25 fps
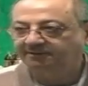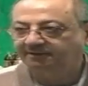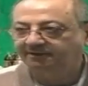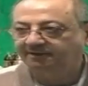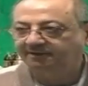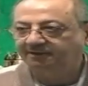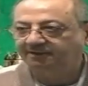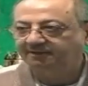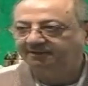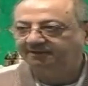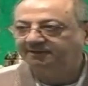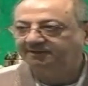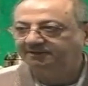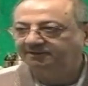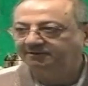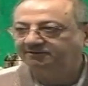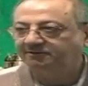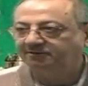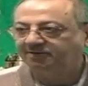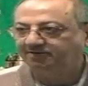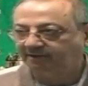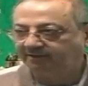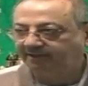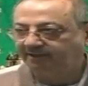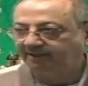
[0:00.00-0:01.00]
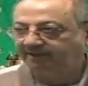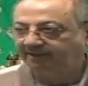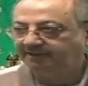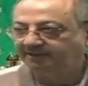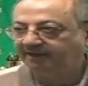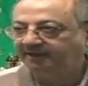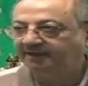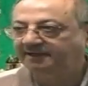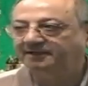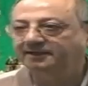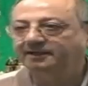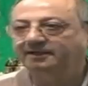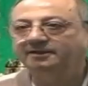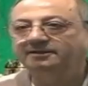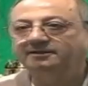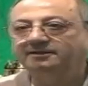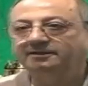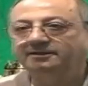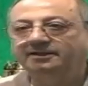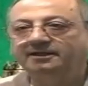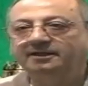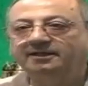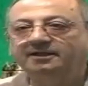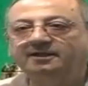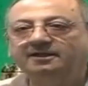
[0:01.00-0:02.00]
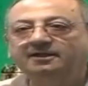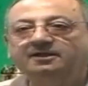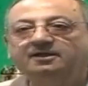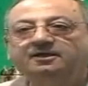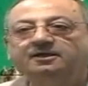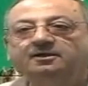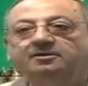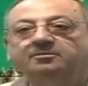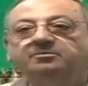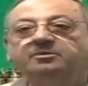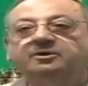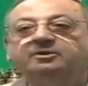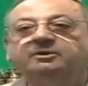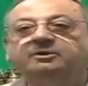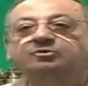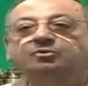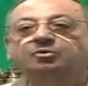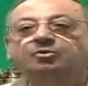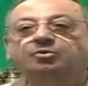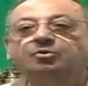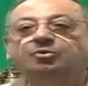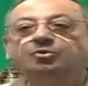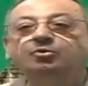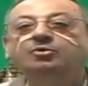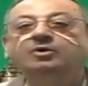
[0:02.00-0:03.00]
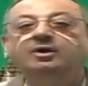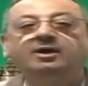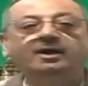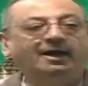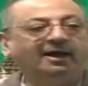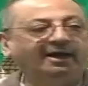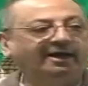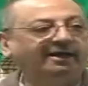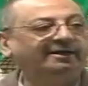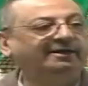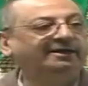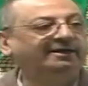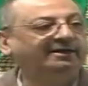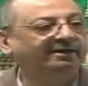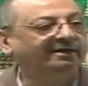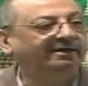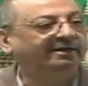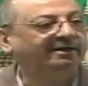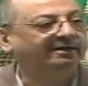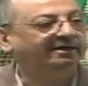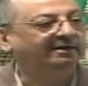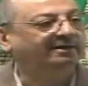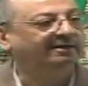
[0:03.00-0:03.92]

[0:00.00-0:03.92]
You got the idea? In the Mitru Haririn.